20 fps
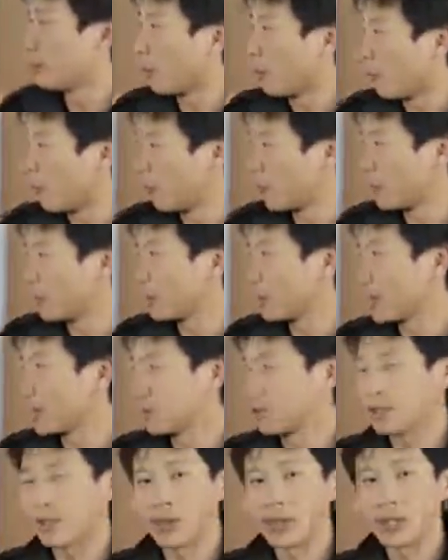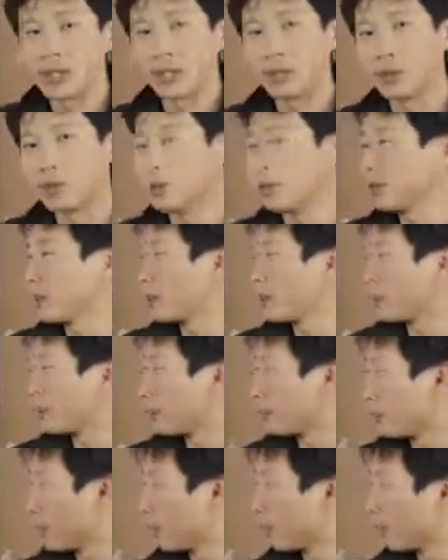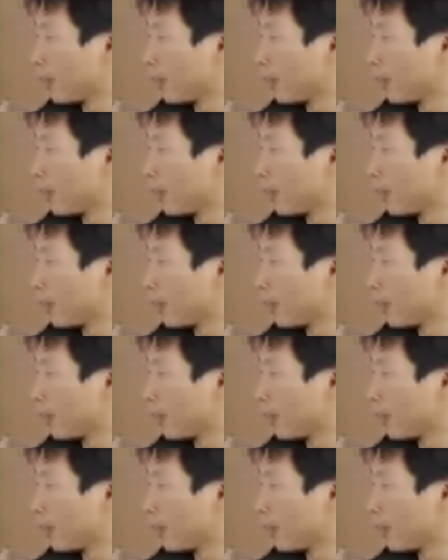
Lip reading: Or you can just eat 2 of the jumbo